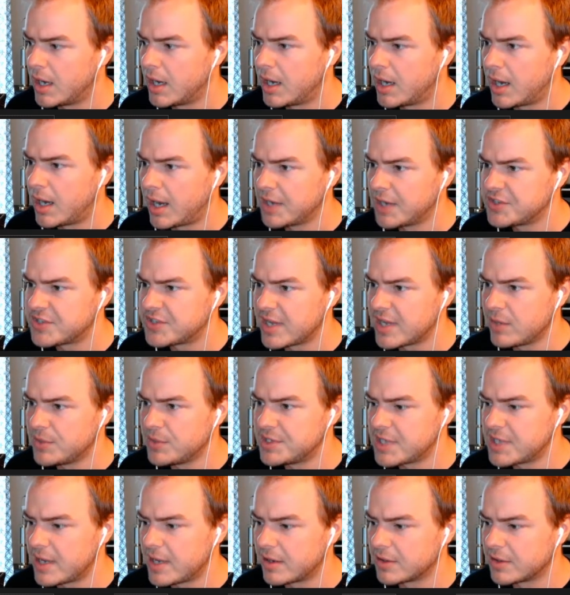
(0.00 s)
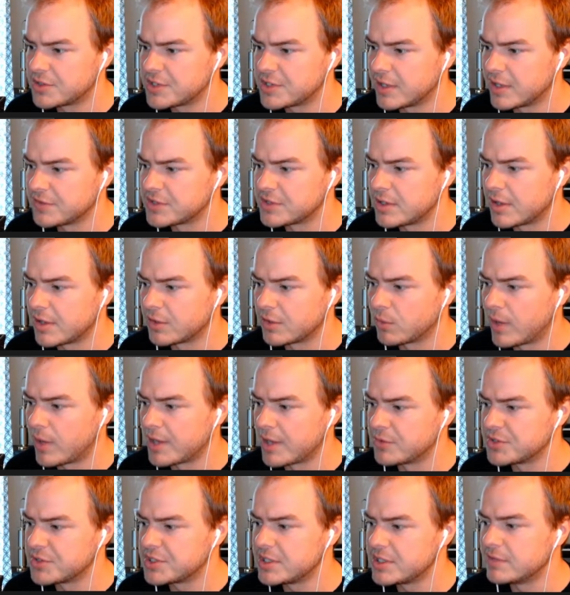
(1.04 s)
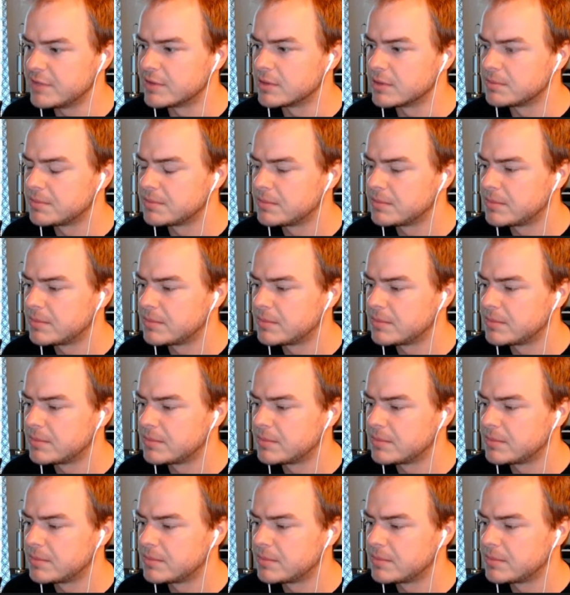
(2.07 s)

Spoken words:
I say we take ourselves another wide receiver.